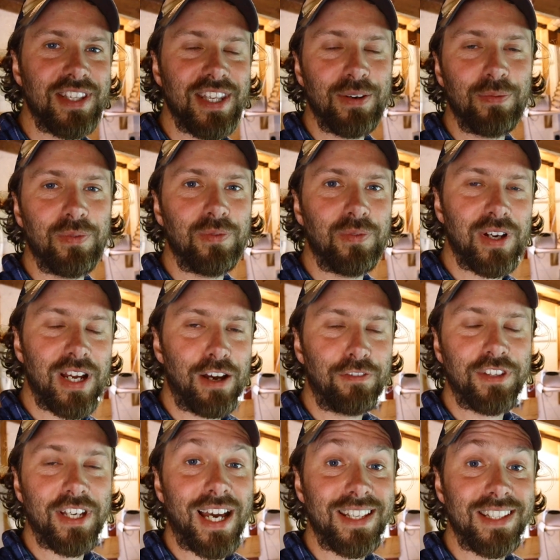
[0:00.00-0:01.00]
then we
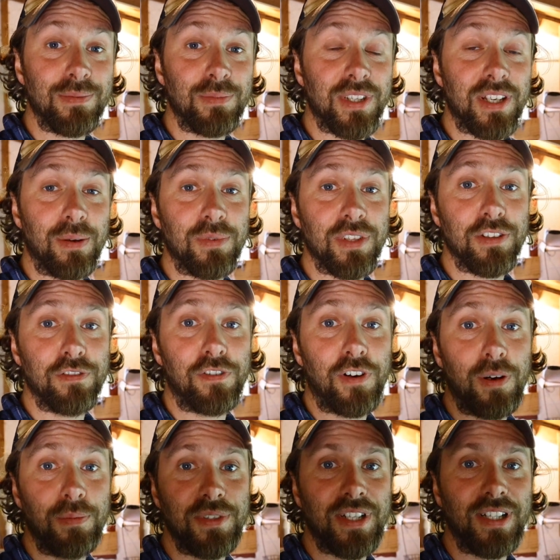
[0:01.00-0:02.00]
have to ask them to come to the
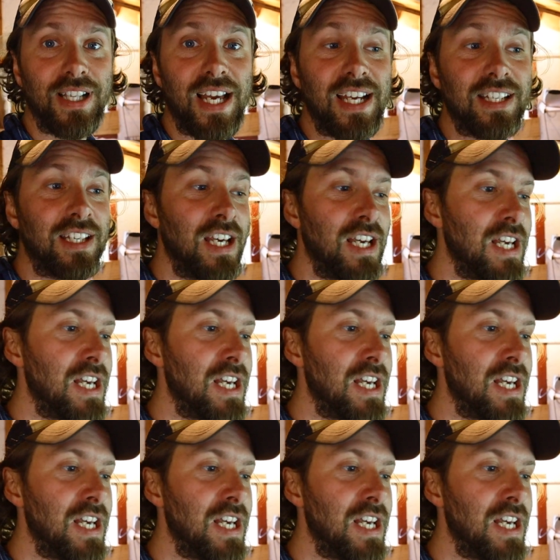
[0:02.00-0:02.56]
farm to collect.